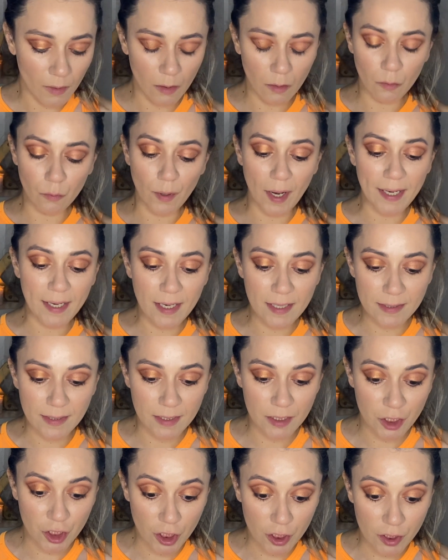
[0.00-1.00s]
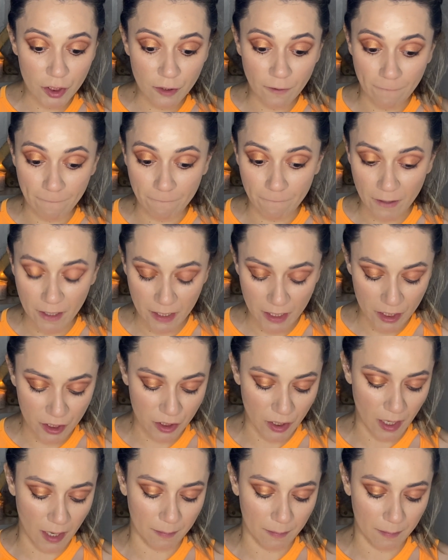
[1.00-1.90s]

Alright guys, and just to finish,